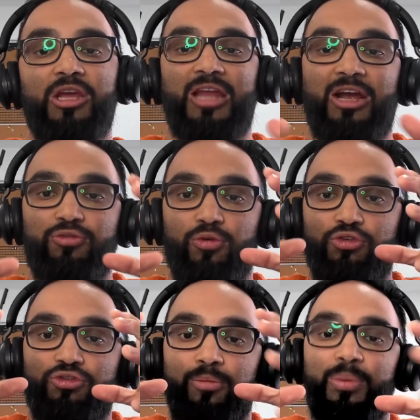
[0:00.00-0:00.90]
That's for
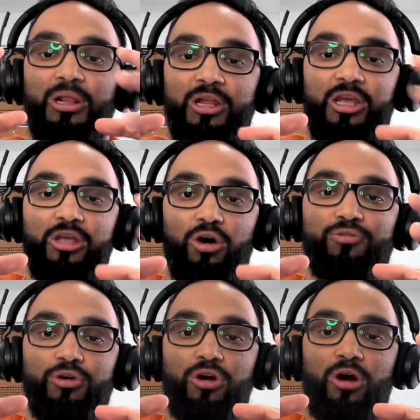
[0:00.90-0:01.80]
stability of
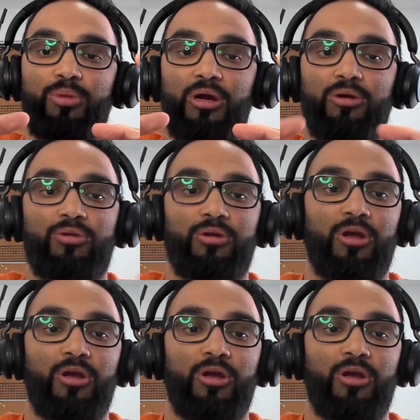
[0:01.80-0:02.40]
your compound.